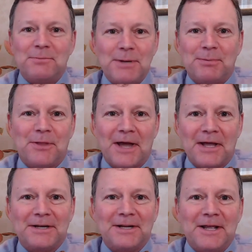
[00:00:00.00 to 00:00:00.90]
people
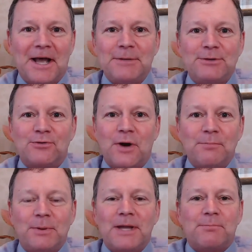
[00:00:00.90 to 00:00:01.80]
that. I mean,
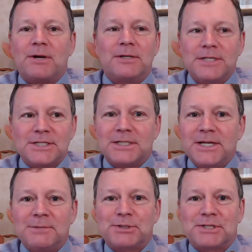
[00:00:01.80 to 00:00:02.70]
Trump like barely
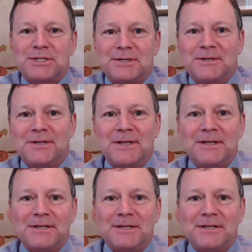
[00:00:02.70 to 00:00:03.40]
sleeps. Yeah,